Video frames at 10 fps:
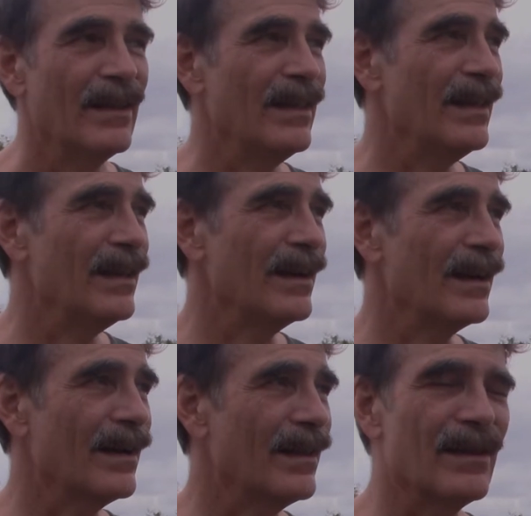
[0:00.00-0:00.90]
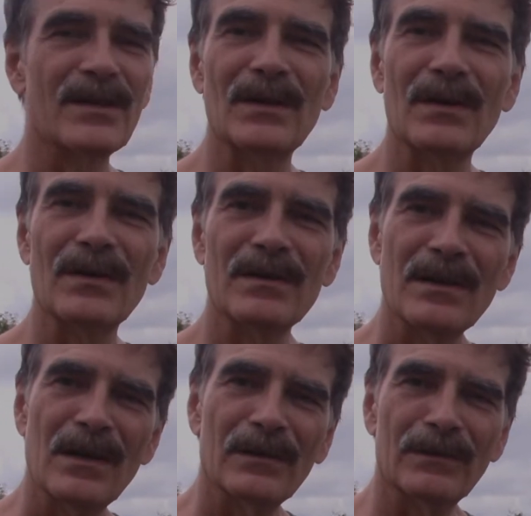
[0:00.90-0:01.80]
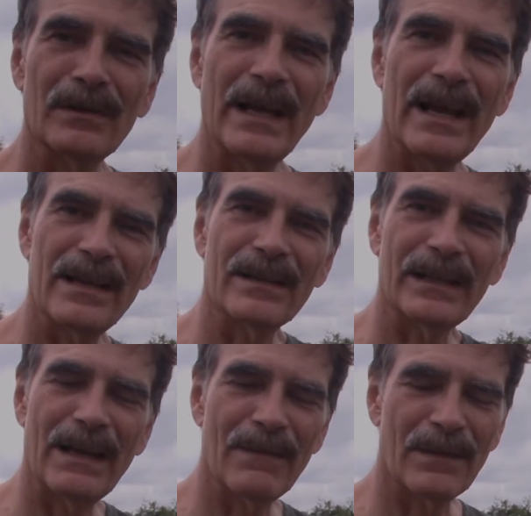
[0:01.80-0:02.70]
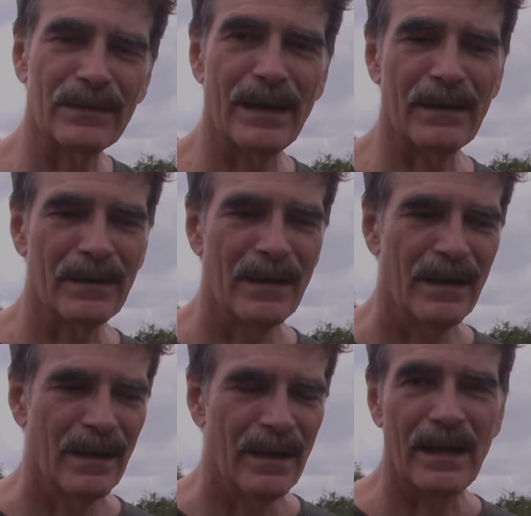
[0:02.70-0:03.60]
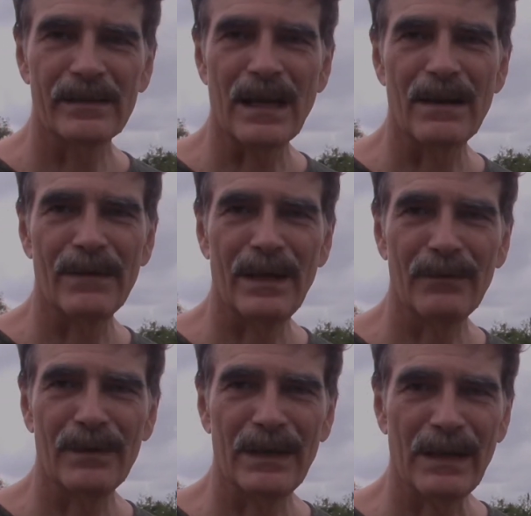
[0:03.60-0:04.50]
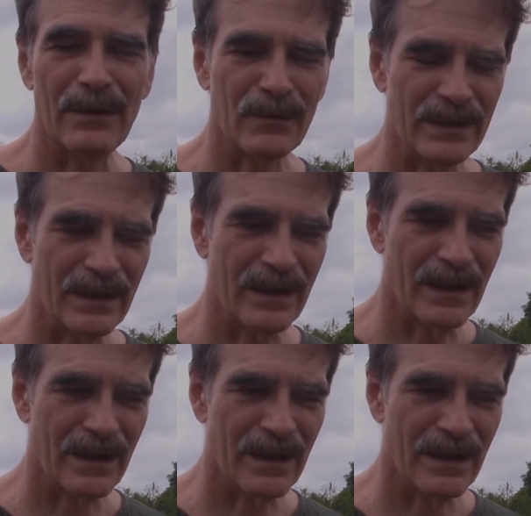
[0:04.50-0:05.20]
the stones rotate as they leave the sling. It's kind of an interesting